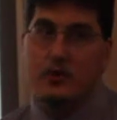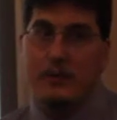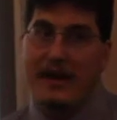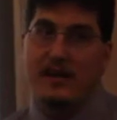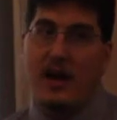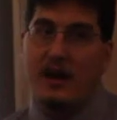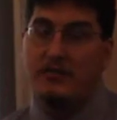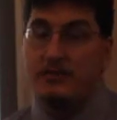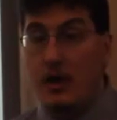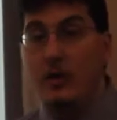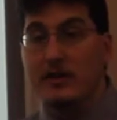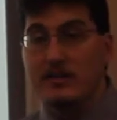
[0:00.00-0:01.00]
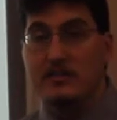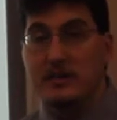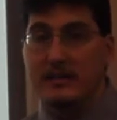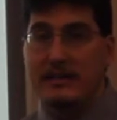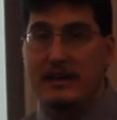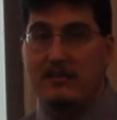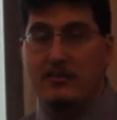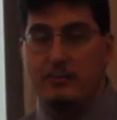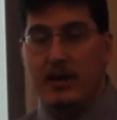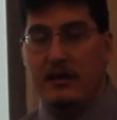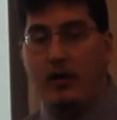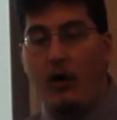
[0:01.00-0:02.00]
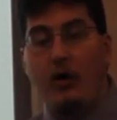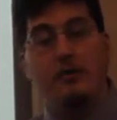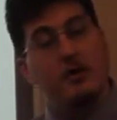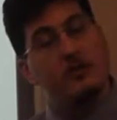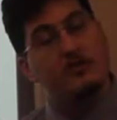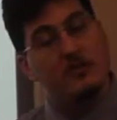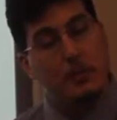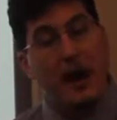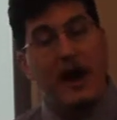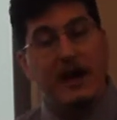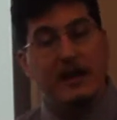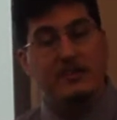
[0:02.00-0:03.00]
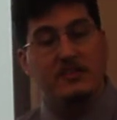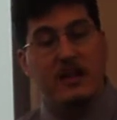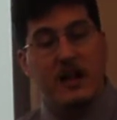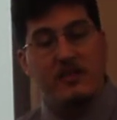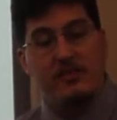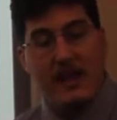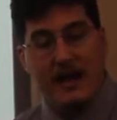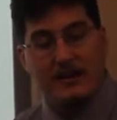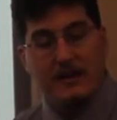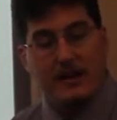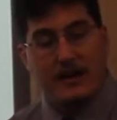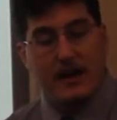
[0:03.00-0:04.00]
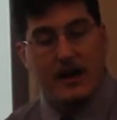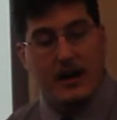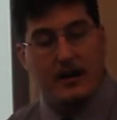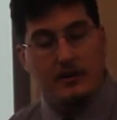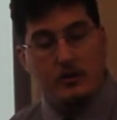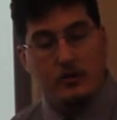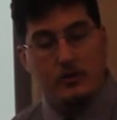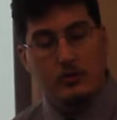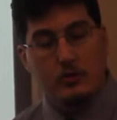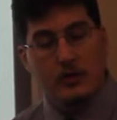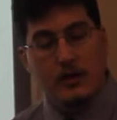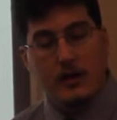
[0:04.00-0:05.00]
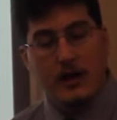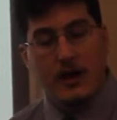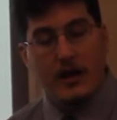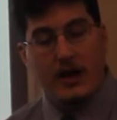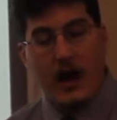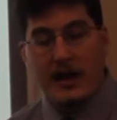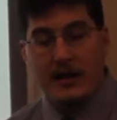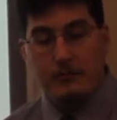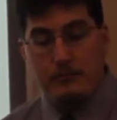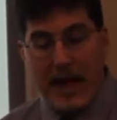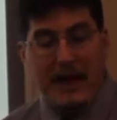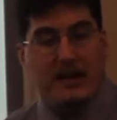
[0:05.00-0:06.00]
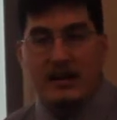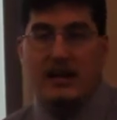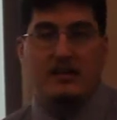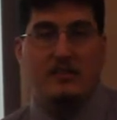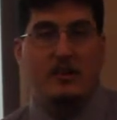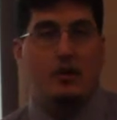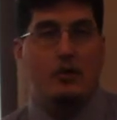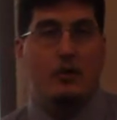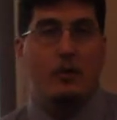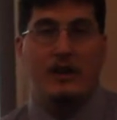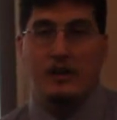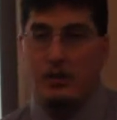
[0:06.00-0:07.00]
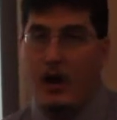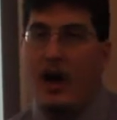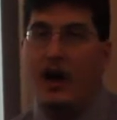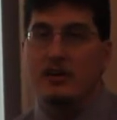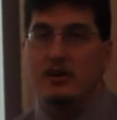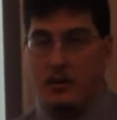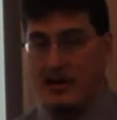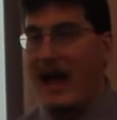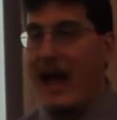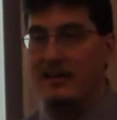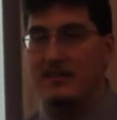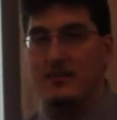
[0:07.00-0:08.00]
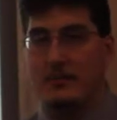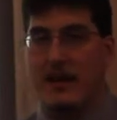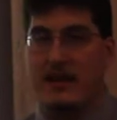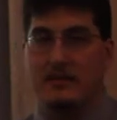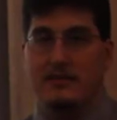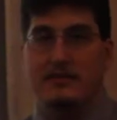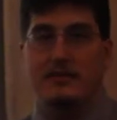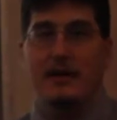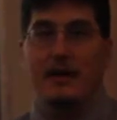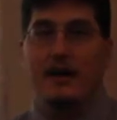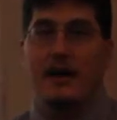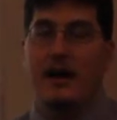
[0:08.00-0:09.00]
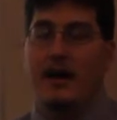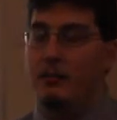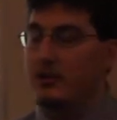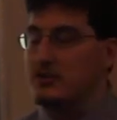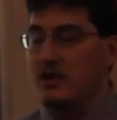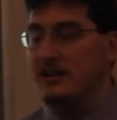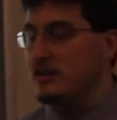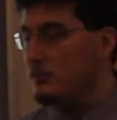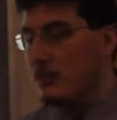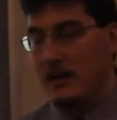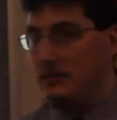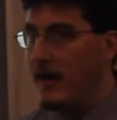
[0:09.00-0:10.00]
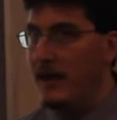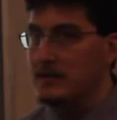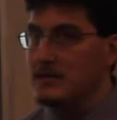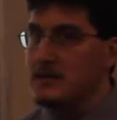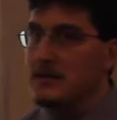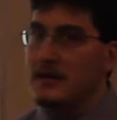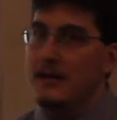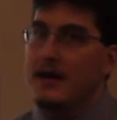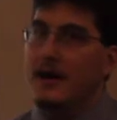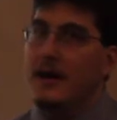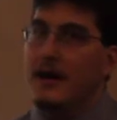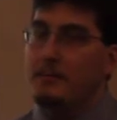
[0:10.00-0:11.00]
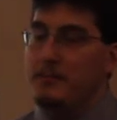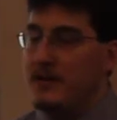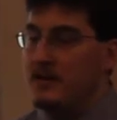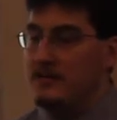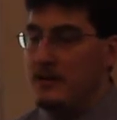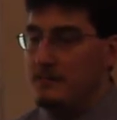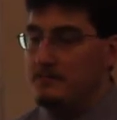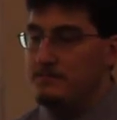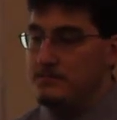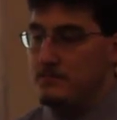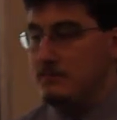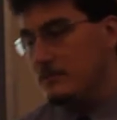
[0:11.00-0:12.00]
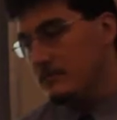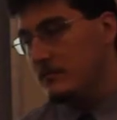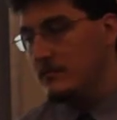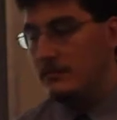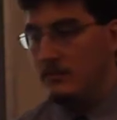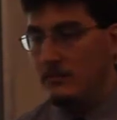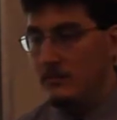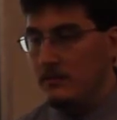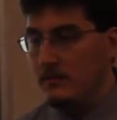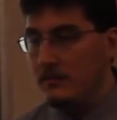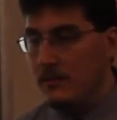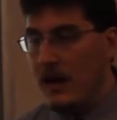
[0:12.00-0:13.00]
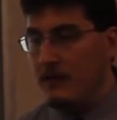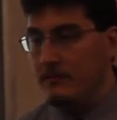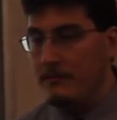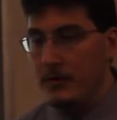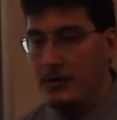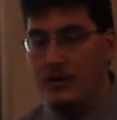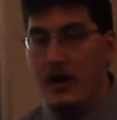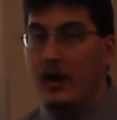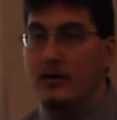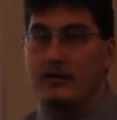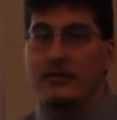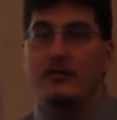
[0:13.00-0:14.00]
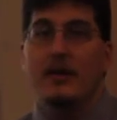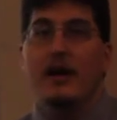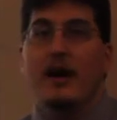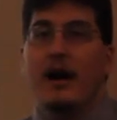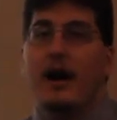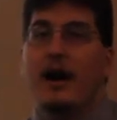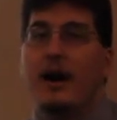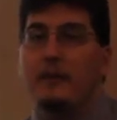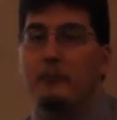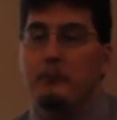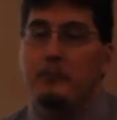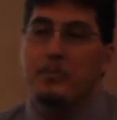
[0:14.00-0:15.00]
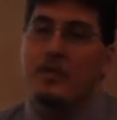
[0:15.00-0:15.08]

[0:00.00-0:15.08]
you may not have noticed the leaves, but all those spines that uh, you uh, got embedded into you when you hugged your cactus friends, uh, which I don't recommend uh, because they're not very good huggers. Um,